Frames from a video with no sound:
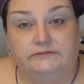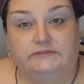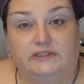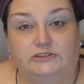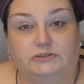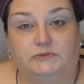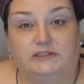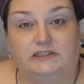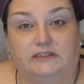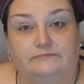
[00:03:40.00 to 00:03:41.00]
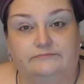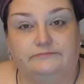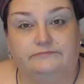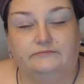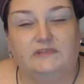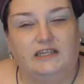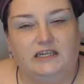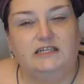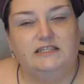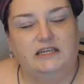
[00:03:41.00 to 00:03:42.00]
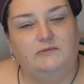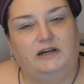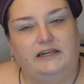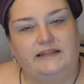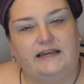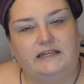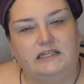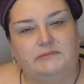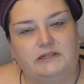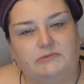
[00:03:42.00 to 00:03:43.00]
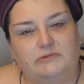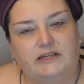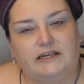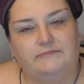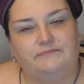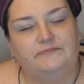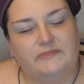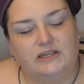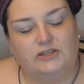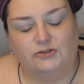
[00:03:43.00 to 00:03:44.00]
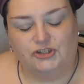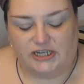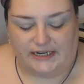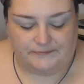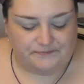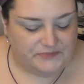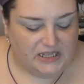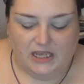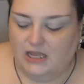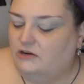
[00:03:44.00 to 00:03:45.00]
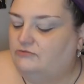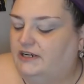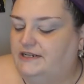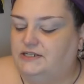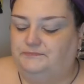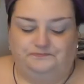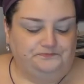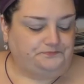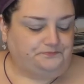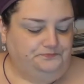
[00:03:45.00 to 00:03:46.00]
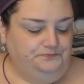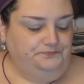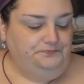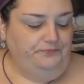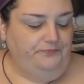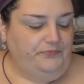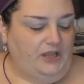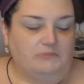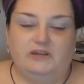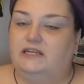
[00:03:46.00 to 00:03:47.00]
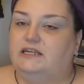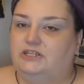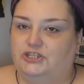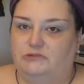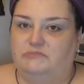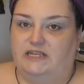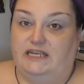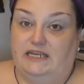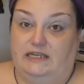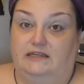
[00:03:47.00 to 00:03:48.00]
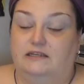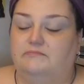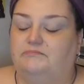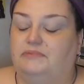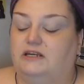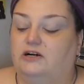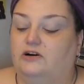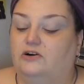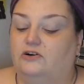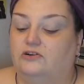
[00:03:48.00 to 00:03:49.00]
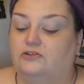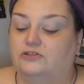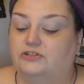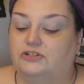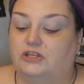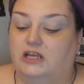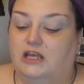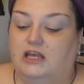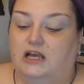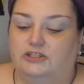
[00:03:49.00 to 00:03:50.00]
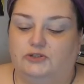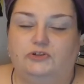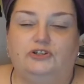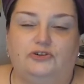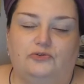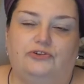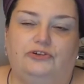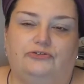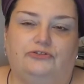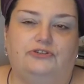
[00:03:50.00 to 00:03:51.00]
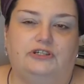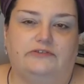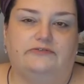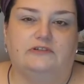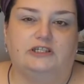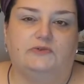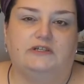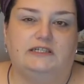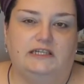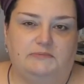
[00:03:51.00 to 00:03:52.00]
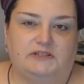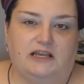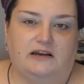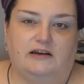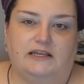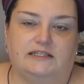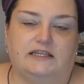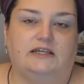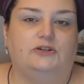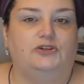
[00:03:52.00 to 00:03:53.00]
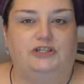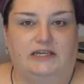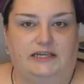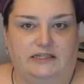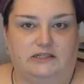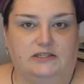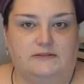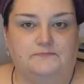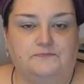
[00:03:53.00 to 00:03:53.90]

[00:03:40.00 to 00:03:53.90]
Facial sweating. Can you see why I need that antiperspirant now? Of course you can. Right, I'm going to get you zoomed in because I just want to talk you through the difference between deep set eyes and hooded lids.